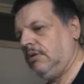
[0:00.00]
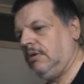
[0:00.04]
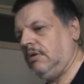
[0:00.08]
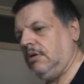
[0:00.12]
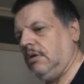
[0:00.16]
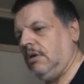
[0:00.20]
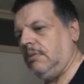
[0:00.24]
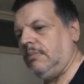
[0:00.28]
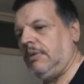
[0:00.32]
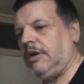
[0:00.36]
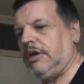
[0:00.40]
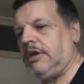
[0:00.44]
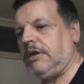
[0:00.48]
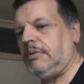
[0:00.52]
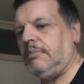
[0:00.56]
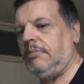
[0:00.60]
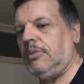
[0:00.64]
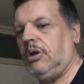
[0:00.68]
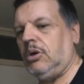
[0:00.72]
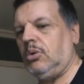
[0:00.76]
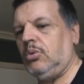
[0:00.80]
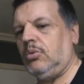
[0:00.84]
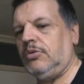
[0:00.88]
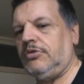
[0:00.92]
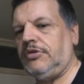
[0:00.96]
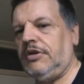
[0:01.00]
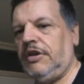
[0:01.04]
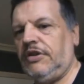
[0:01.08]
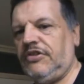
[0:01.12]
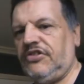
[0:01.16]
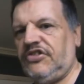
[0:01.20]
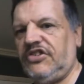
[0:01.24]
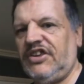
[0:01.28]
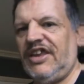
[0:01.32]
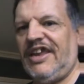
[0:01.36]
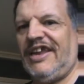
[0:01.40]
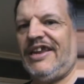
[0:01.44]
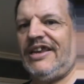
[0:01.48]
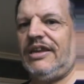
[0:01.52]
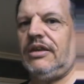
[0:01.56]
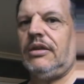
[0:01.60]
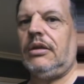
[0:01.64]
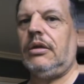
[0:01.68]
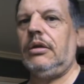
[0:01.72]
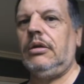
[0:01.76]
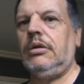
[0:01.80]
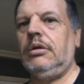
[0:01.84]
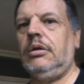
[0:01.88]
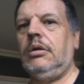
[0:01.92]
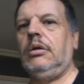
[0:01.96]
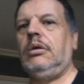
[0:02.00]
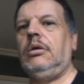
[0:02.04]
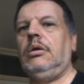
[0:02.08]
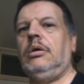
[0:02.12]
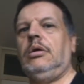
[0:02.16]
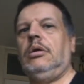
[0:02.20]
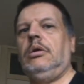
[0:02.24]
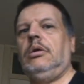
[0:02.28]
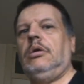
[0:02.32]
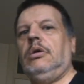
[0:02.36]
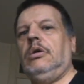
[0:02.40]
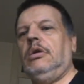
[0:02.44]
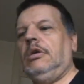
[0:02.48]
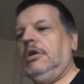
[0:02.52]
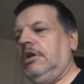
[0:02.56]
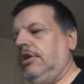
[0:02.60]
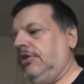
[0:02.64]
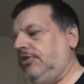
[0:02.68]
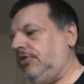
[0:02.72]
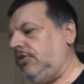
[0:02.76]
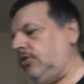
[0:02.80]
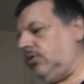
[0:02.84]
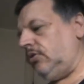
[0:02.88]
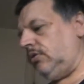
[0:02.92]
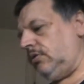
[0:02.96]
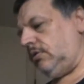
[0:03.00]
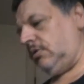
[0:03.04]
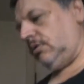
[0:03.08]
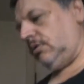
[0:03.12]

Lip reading: in making moulds is sand. So